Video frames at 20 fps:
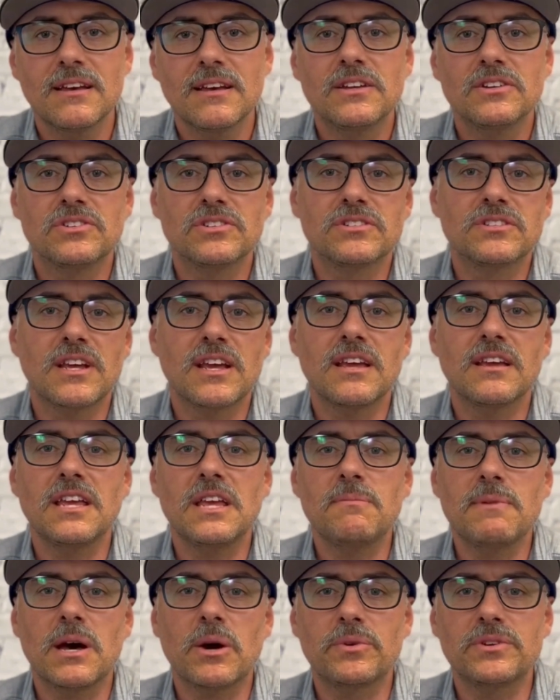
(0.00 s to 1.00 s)
just say,
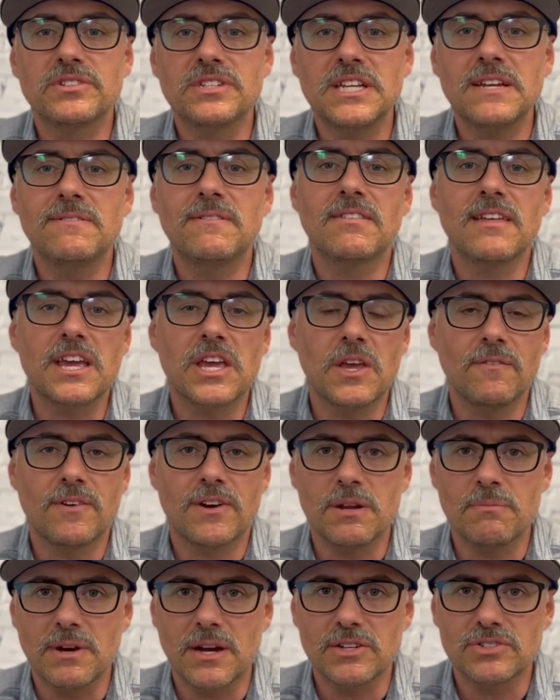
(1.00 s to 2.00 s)
email received, thank you very
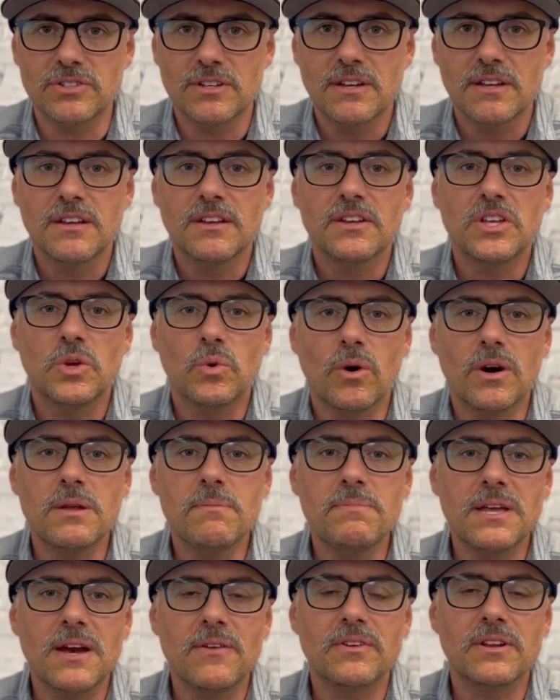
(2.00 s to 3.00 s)
much. You want to
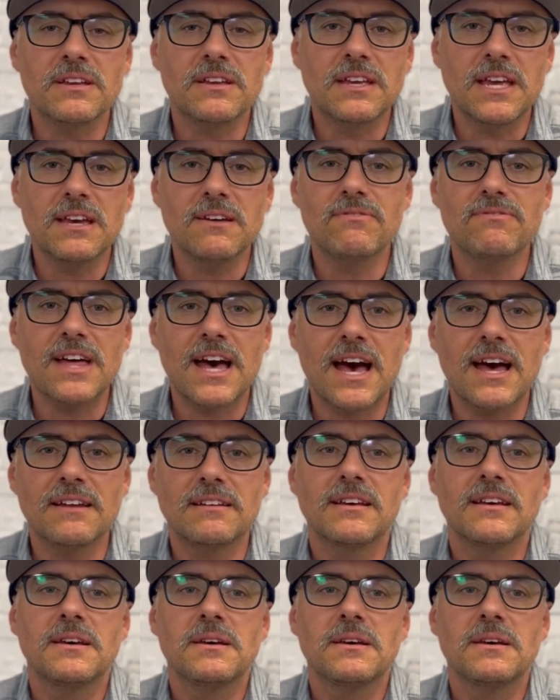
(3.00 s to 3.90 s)
be able to give that